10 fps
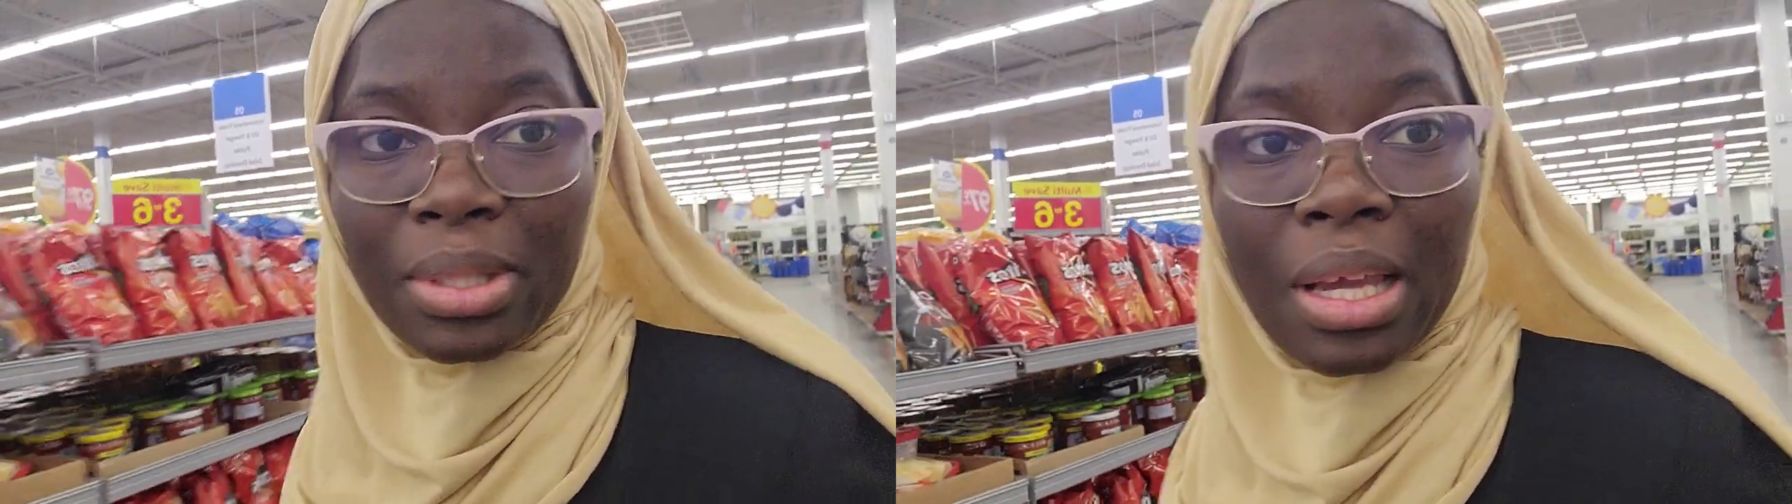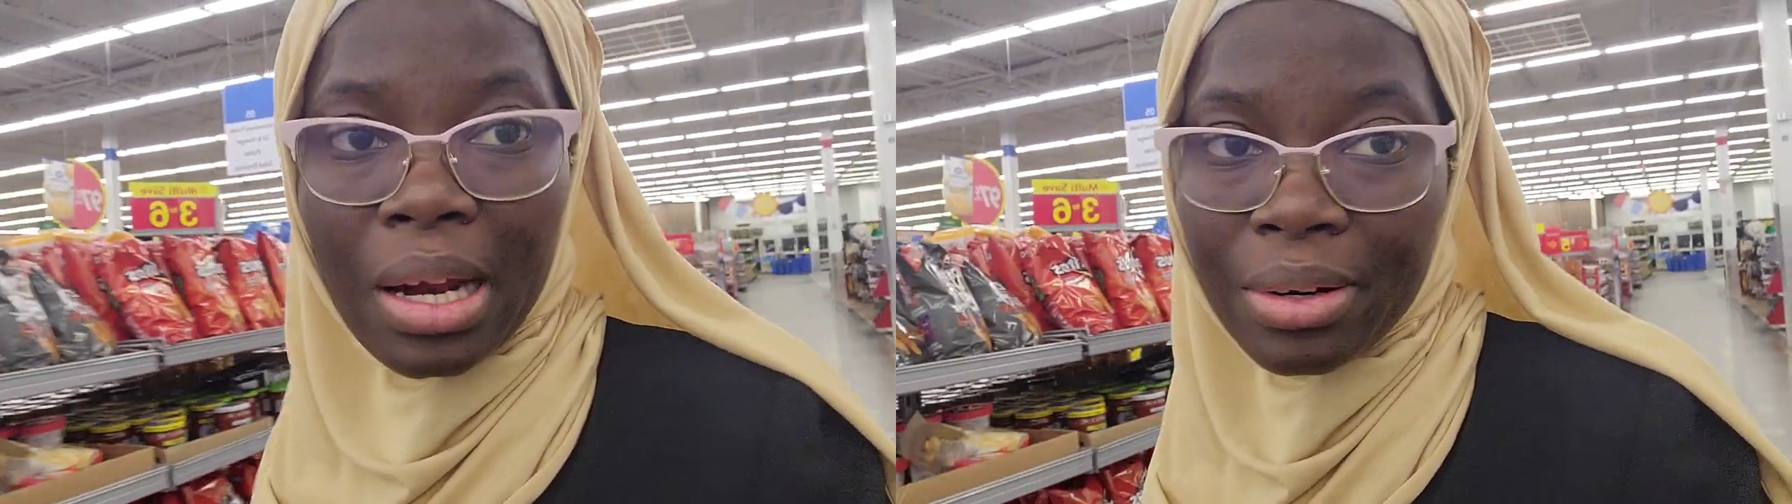
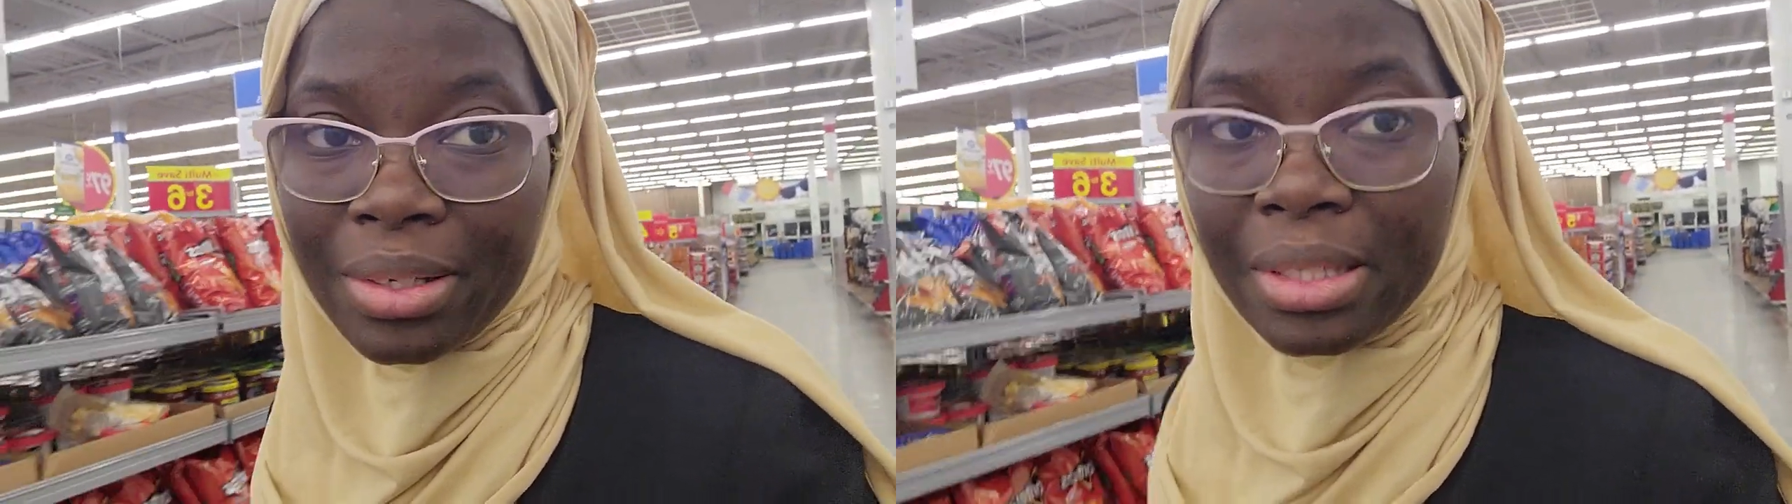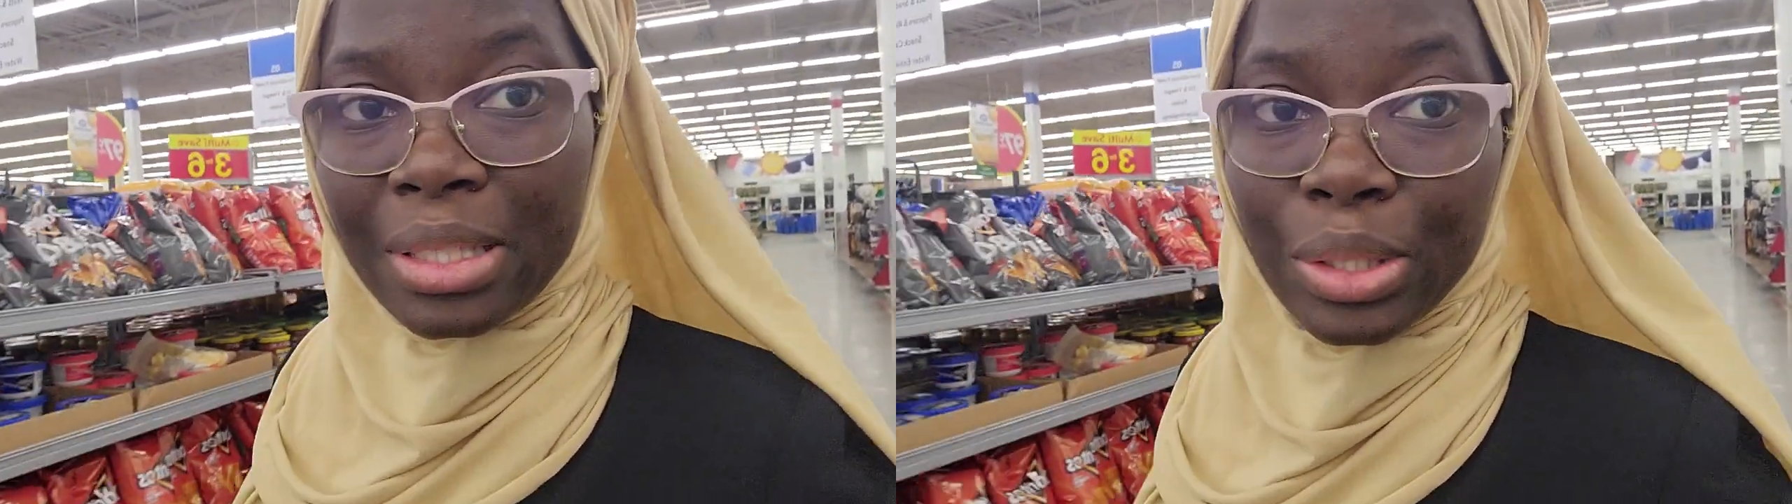be
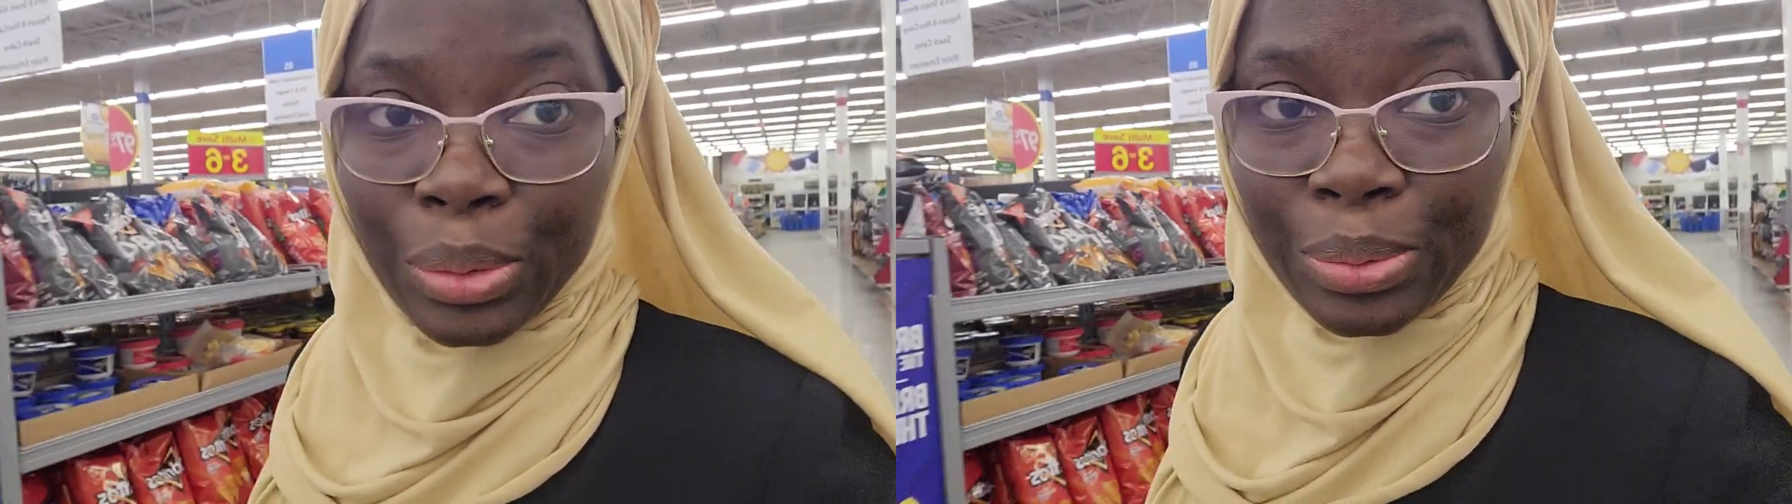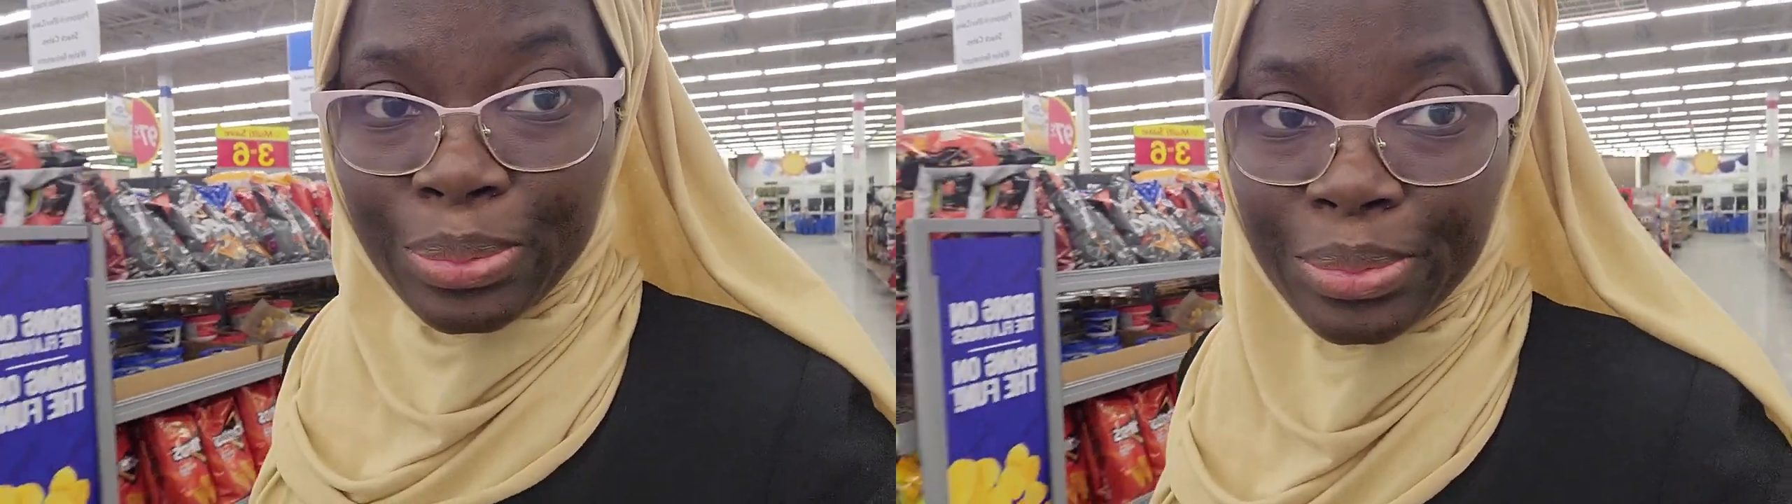carrying this
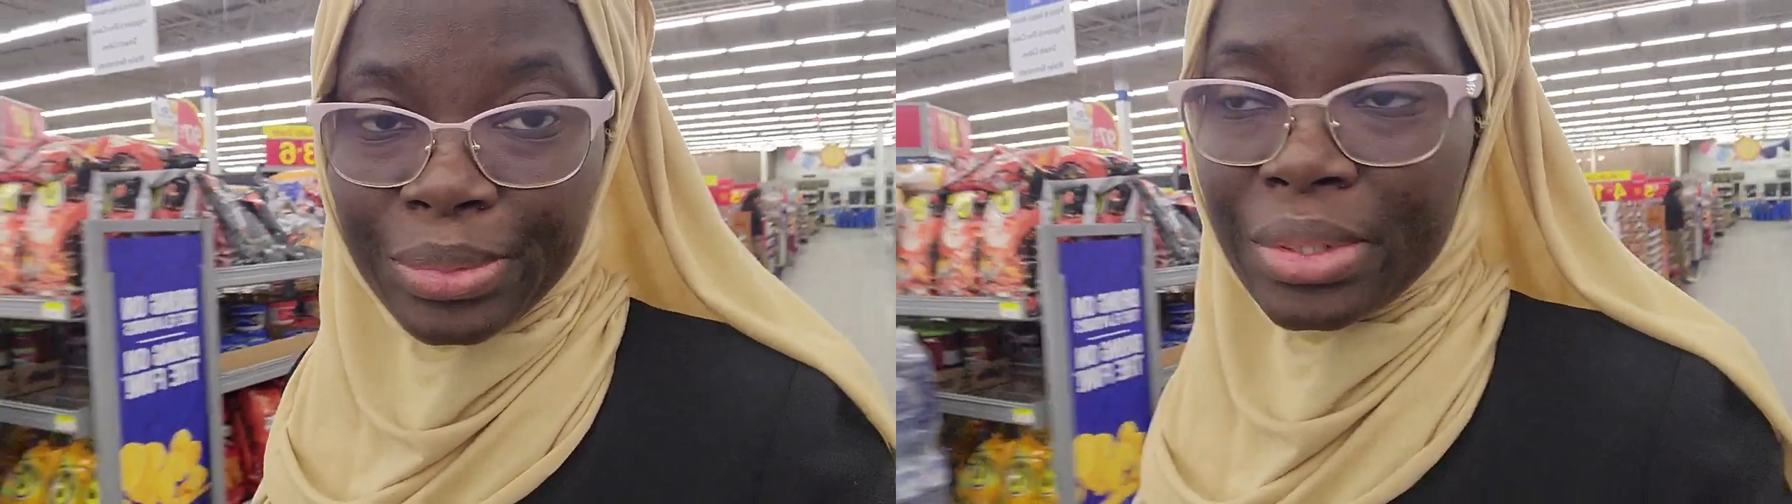home.